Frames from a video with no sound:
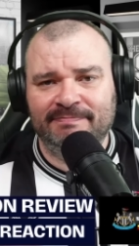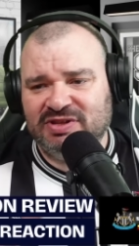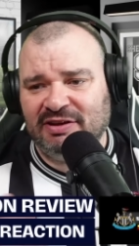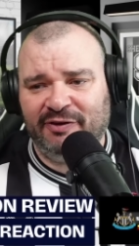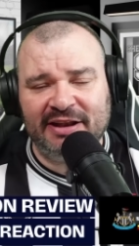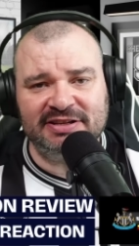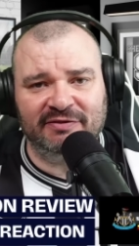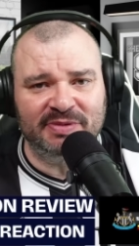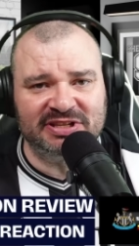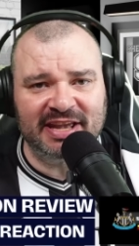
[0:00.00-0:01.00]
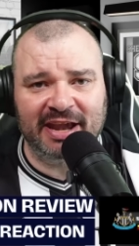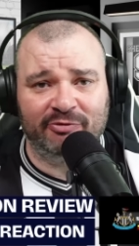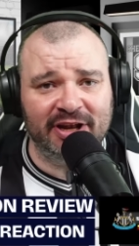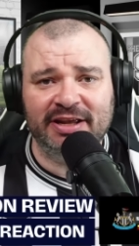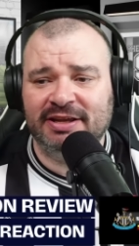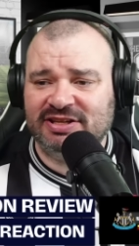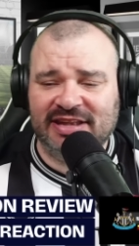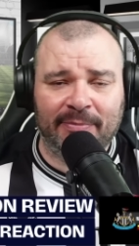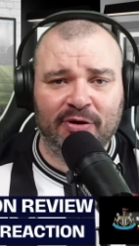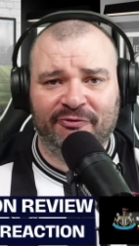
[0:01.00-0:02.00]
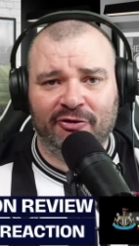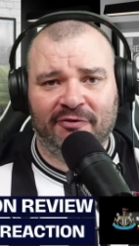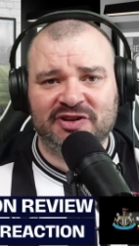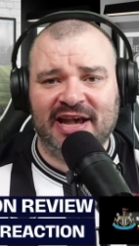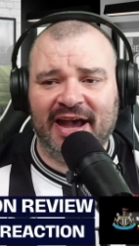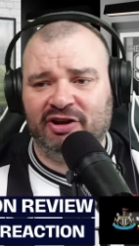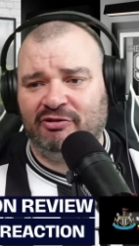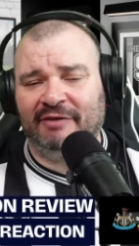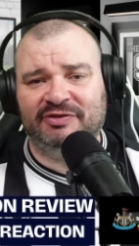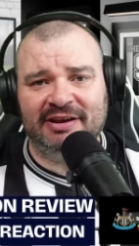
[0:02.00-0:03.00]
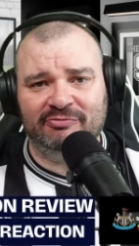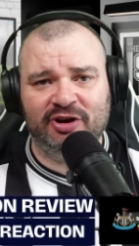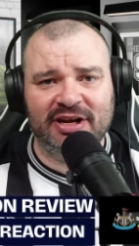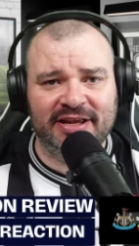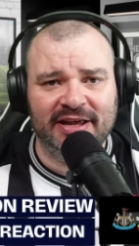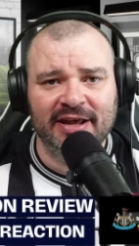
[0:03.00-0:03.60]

defensive mistake, really. Stepping up for offside. Kraft didn't really